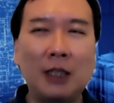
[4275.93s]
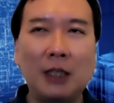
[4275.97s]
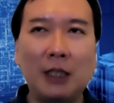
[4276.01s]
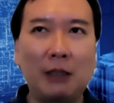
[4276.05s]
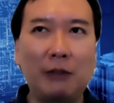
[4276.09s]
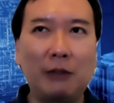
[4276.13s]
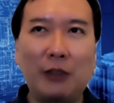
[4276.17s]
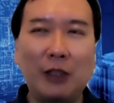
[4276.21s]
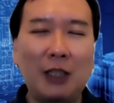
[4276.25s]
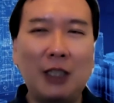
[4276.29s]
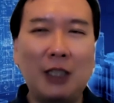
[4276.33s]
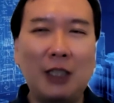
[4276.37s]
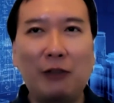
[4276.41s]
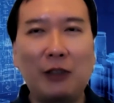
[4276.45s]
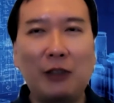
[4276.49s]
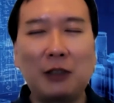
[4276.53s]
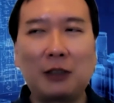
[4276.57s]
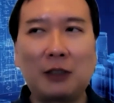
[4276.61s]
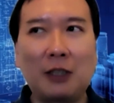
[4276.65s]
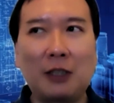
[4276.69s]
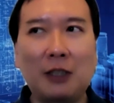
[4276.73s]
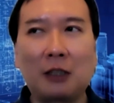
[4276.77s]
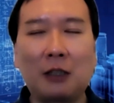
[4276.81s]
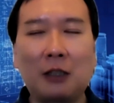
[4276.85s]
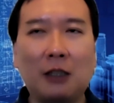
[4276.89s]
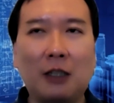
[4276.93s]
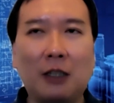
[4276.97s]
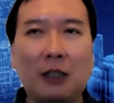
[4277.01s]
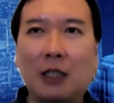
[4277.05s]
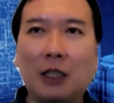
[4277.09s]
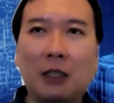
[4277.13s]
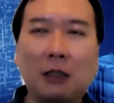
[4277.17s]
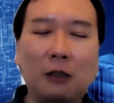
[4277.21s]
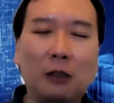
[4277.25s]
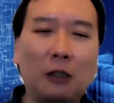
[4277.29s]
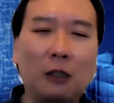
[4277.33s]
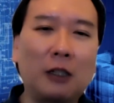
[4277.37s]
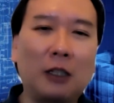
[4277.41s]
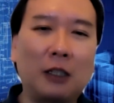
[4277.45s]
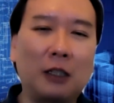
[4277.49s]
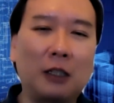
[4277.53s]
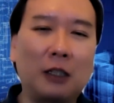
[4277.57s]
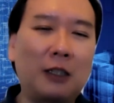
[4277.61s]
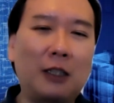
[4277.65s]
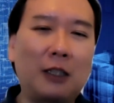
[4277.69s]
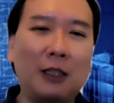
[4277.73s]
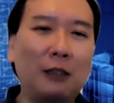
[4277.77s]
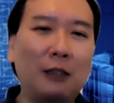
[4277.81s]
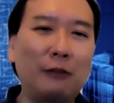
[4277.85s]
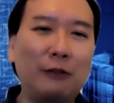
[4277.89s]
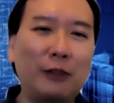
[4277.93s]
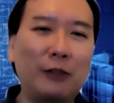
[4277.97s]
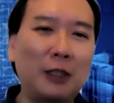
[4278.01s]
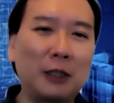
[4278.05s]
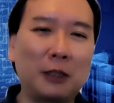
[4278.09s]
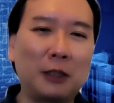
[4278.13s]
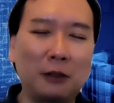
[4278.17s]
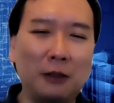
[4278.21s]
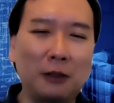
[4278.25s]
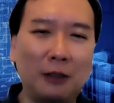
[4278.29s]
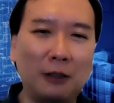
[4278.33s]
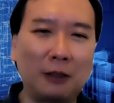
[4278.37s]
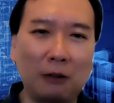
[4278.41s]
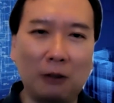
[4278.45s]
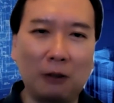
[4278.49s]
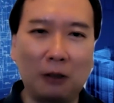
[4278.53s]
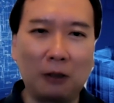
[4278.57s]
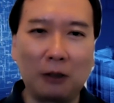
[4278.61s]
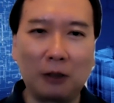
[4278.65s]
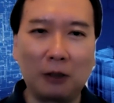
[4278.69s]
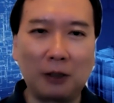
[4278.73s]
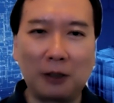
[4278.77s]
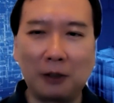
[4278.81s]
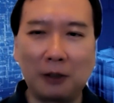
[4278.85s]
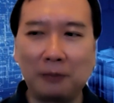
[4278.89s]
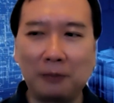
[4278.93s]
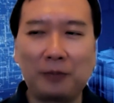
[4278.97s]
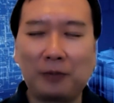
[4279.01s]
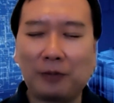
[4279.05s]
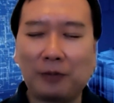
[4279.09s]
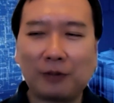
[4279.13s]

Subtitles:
even if it's a car or a television or